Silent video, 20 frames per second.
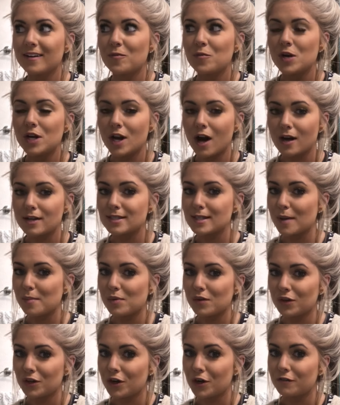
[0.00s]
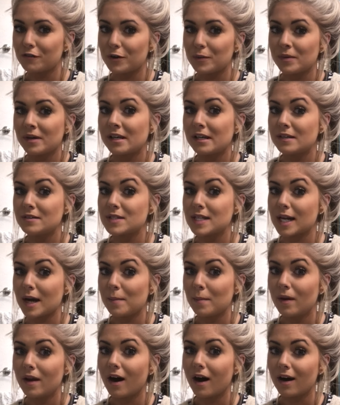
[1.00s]
would not stop looking over at me, and he's like,
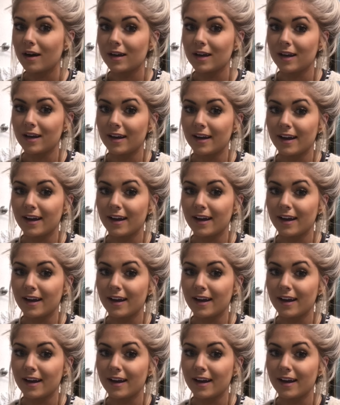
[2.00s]
I'm not kidding,